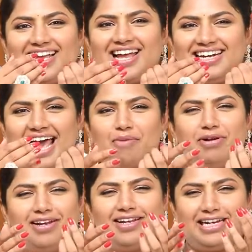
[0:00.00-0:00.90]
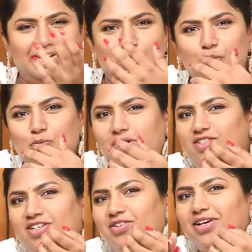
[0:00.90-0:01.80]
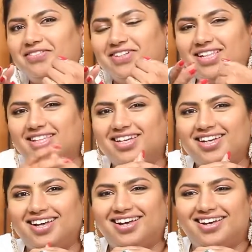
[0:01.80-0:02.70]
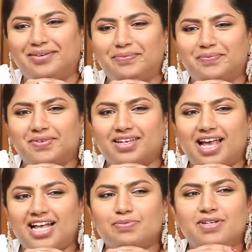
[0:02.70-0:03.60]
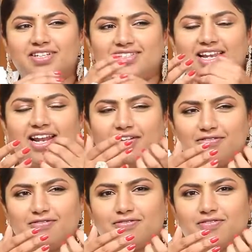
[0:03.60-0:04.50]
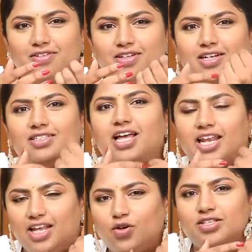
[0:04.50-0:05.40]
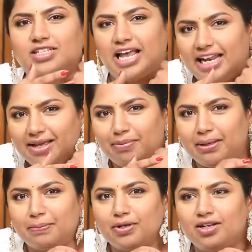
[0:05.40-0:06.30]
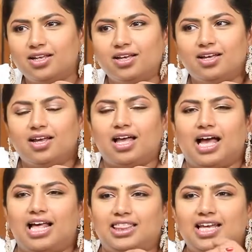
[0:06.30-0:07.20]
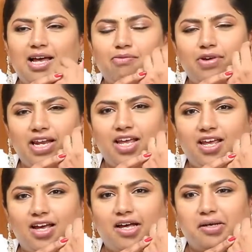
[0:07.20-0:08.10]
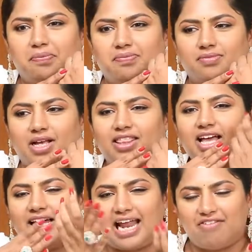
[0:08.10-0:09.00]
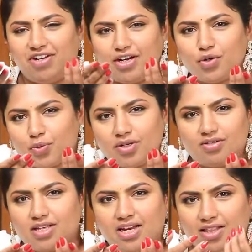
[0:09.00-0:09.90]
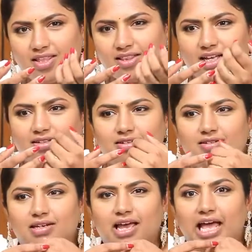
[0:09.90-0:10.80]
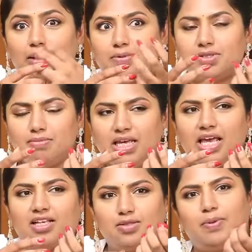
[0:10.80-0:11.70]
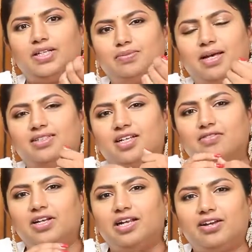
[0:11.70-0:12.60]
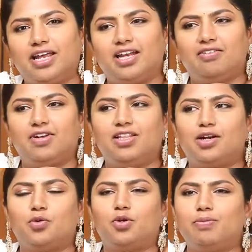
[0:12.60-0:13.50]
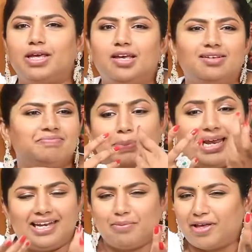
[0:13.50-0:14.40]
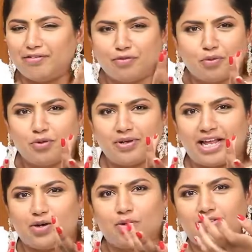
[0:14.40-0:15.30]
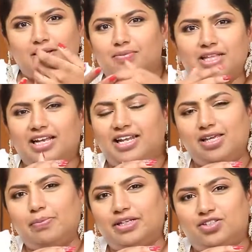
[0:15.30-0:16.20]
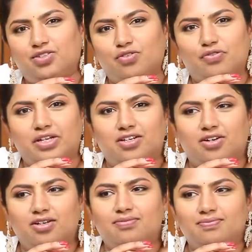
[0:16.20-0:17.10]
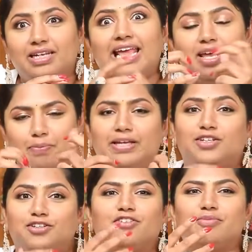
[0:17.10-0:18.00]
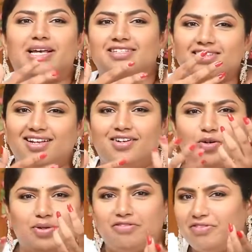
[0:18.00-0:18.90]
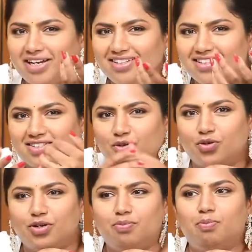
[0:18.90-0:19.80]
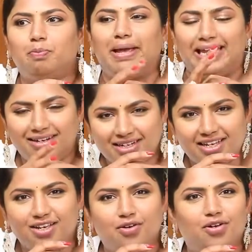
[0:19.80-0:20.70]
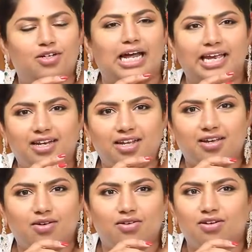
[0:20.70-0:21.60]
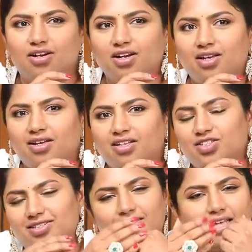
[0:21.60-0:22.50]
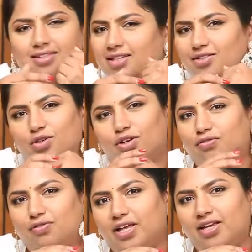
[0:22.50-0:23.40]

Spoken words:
think I dabble a little too much into everything. As much as I love designing or styling people, I think I gravitate towards anything that helps me express myself a little creatively. That could be plating my food when I cook something and taking pictures of it, or taking pictures of my son or my friends, or painting or writing, or just things that sort of